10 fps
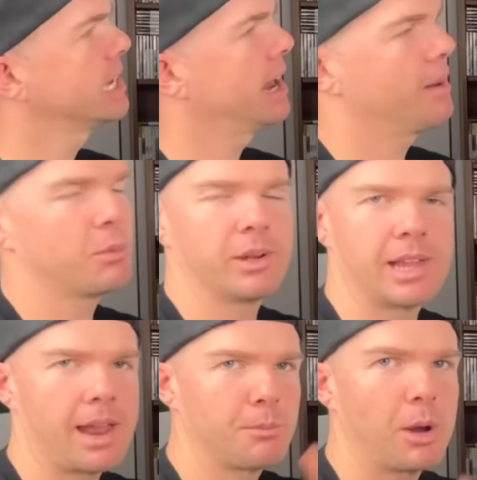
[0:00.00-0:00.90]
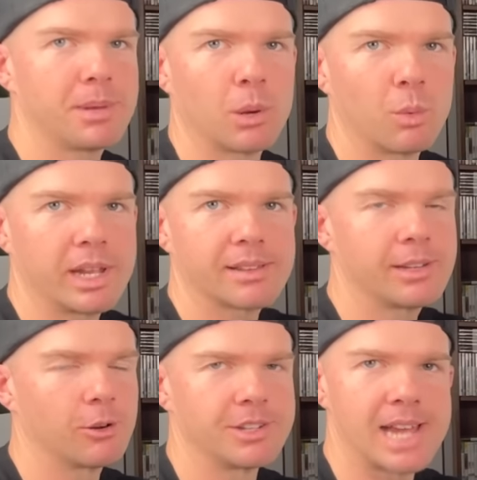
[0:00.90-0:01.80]
set up, and it might be a
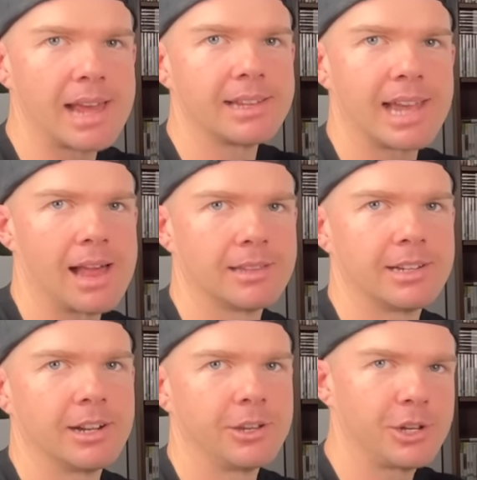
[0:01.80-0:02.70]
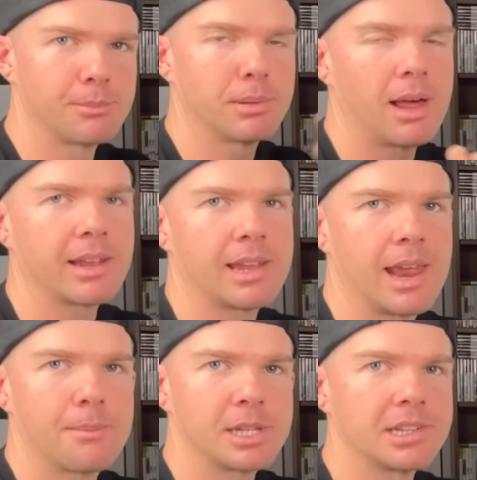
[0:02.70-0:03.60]
weekly or a daily calendar, and you can plug
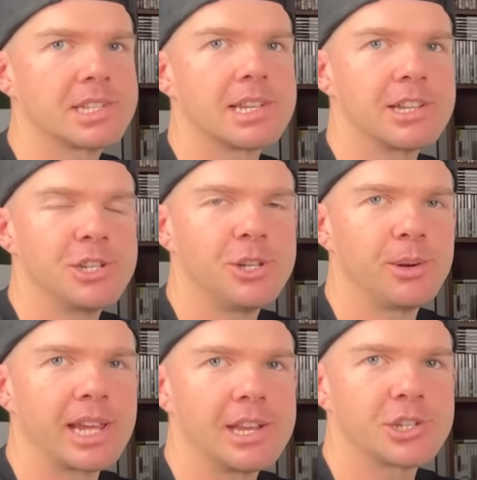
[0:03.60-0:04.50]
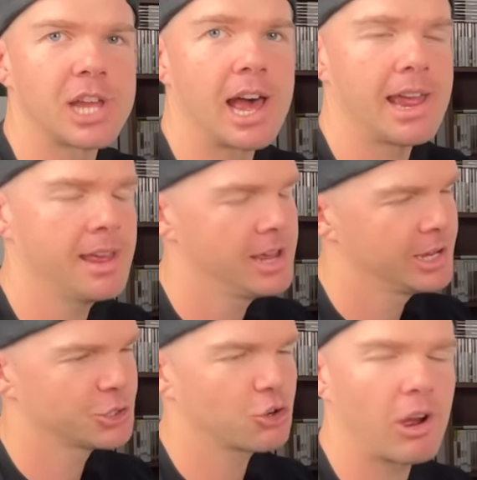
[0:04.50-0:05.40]
in how many listings you're doing each day,
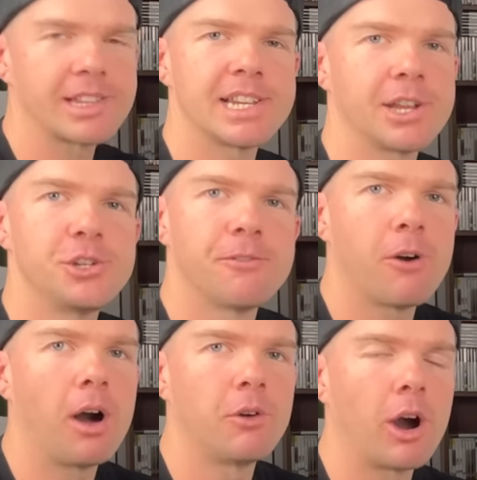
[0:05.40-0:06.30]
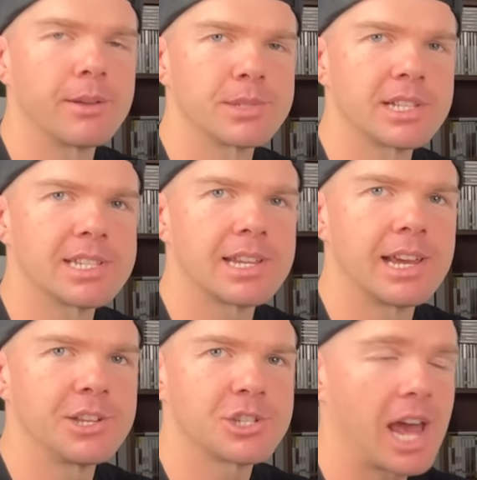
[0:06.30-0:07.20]
trying to get your 5 items listed
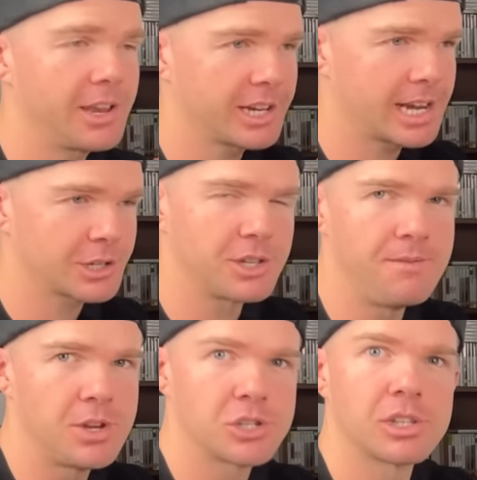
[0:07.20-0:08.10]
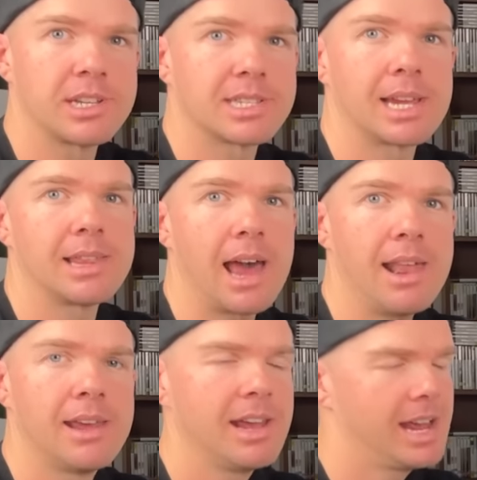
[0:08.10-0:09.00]
each day, and you can actually visually see
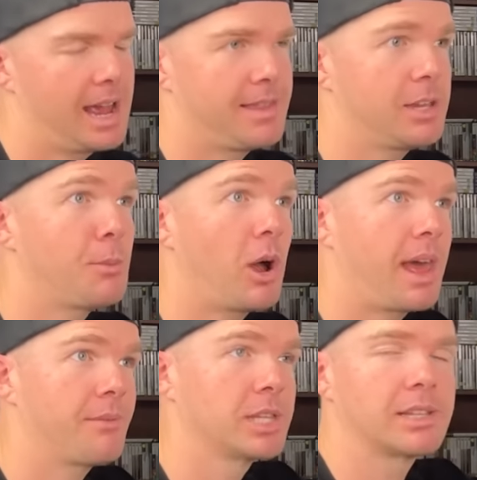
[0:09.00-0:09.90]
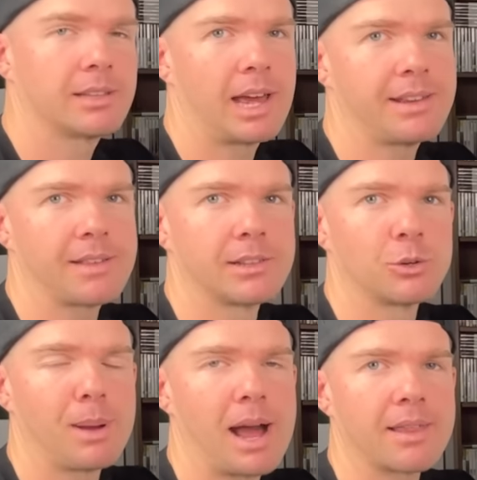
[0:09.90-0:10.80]
that. And then you might have another
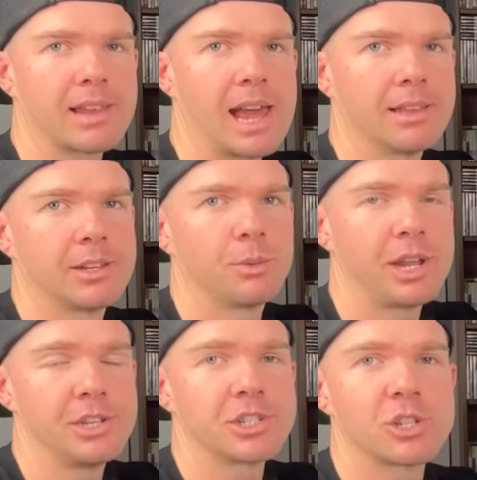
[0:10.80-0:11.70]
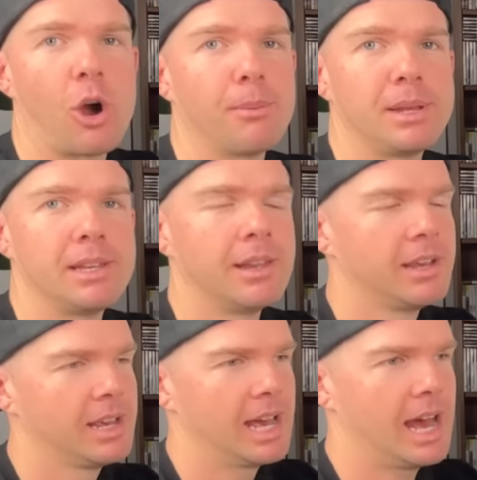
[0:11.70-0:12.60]
little part of the calendar where you just type in
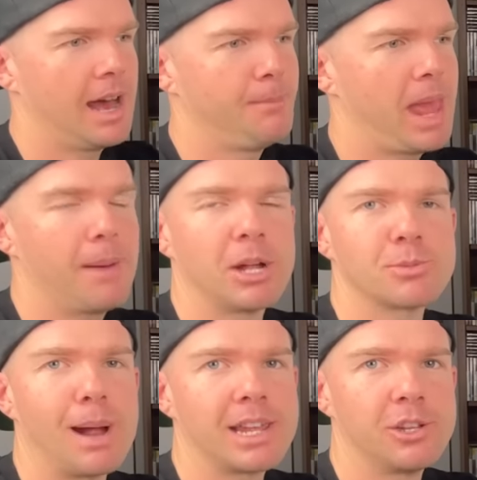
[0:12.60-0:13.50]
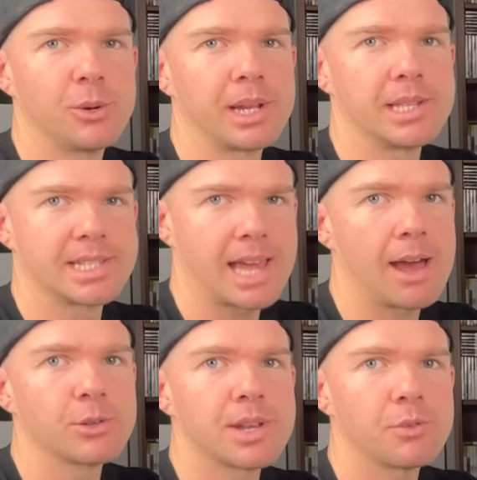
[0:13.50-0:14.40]
how much money you're doing in
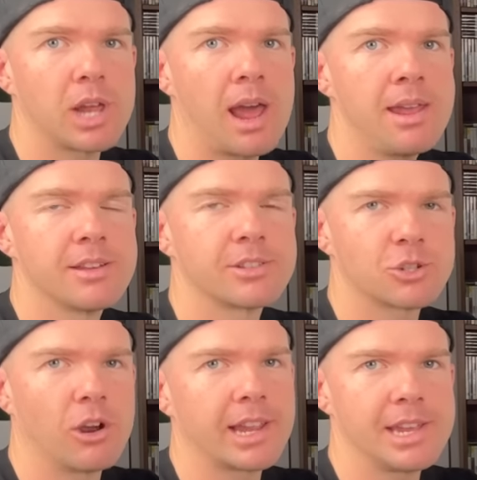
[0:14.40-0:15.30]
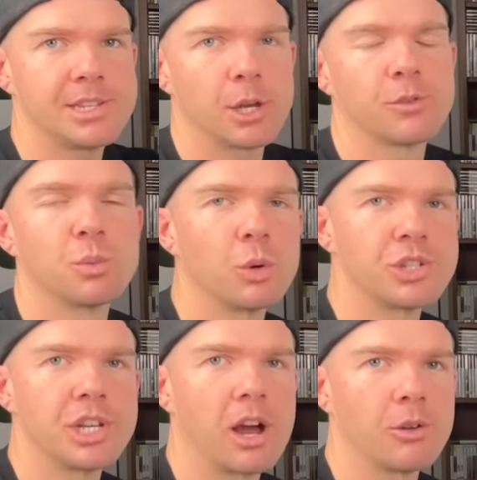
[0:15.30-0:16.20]
sales every day to try and get yourself
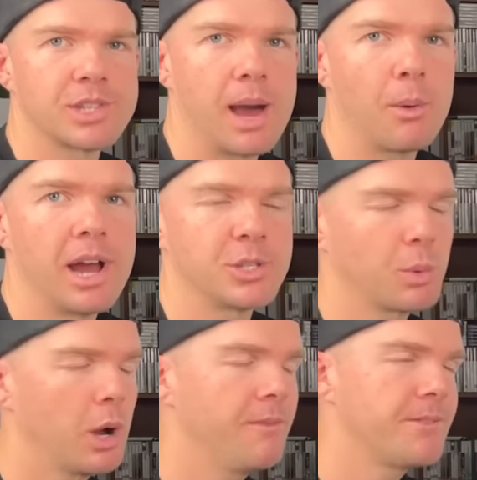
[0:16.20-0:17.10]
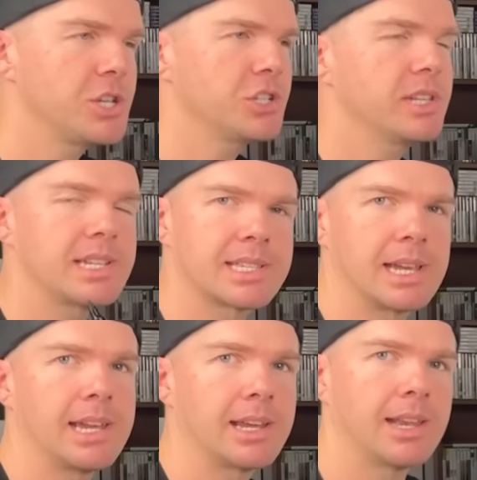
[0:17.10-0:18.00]
towards your goals that way as well. Visually
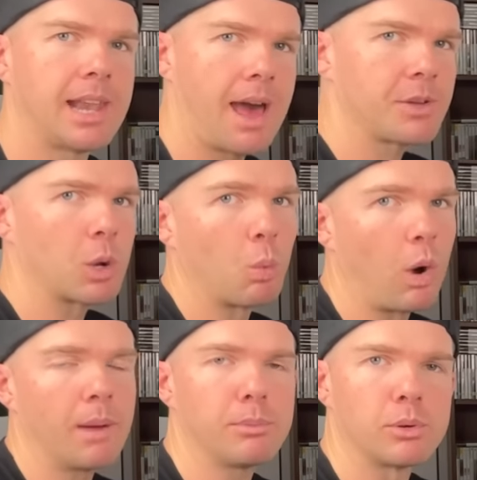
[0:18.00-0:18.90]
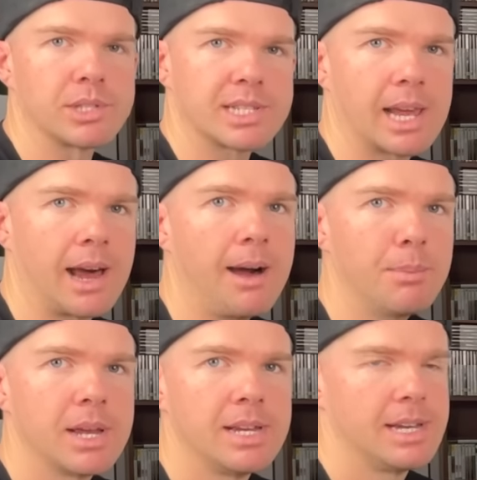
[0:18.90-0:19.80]
seeing it and having a whiteboard set
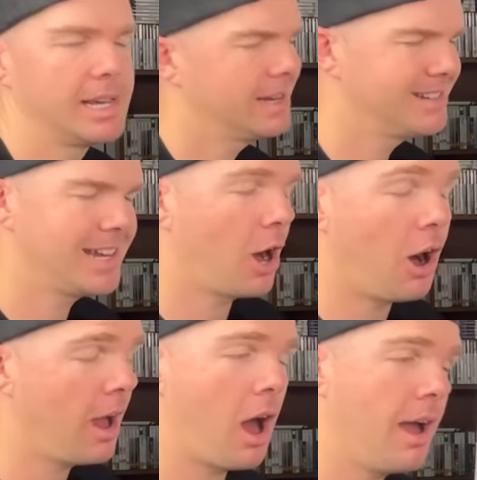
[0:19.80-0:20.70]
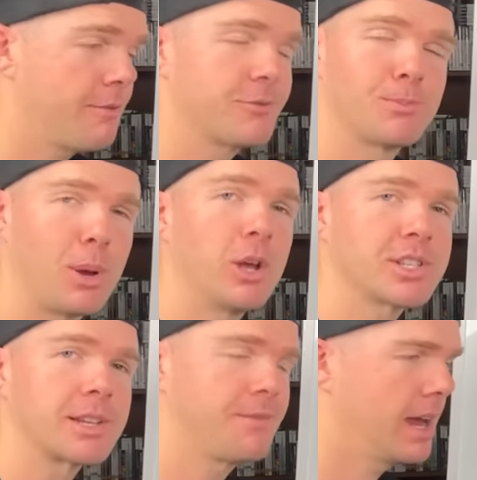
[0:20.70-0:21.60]
up, I've
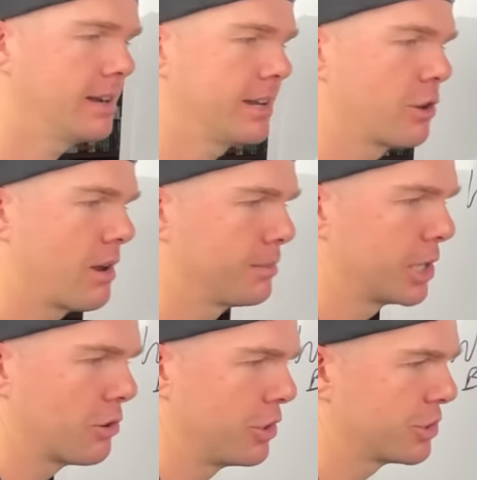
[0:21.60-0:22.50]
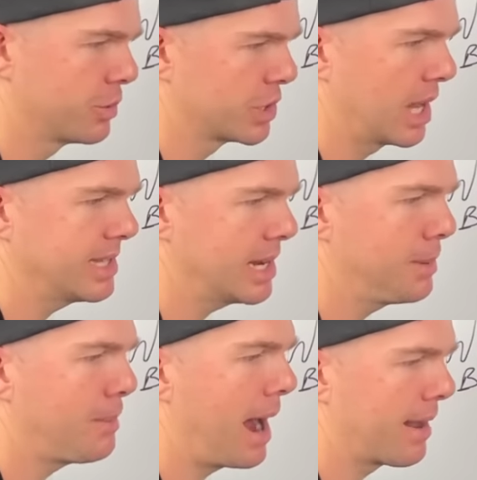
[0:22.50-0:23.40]
personally found it incredibly crucial. So that's going
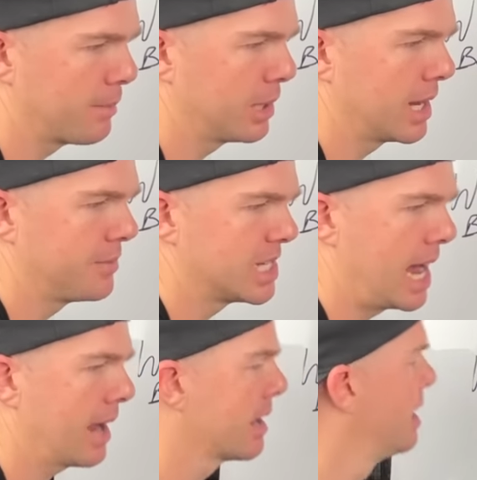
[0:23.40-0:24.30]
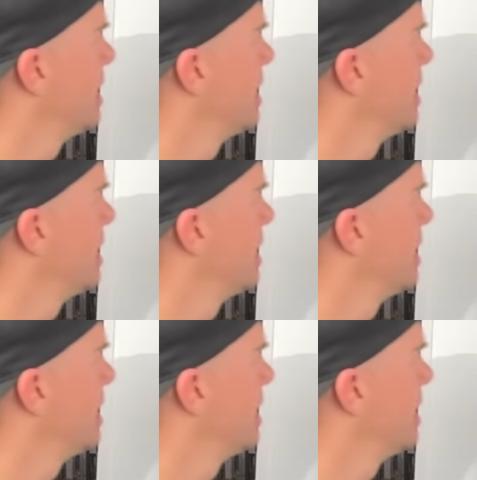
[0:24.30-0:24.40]
to be part of the plan of attack.